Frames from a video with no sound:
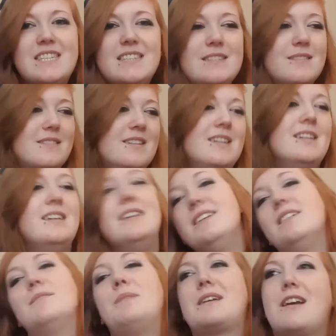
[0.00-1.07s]
And
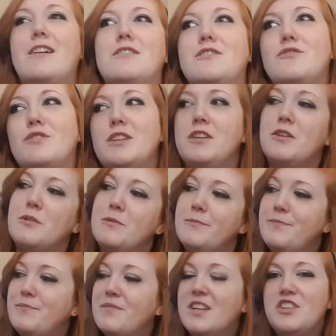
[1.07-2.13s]
my character's really cool.
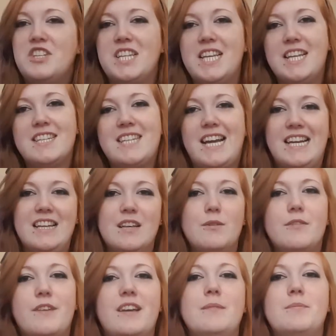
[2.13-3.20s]
She's like this tiny little
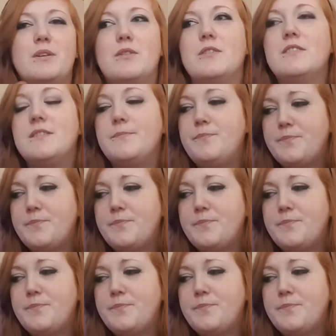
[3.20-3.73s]
thing because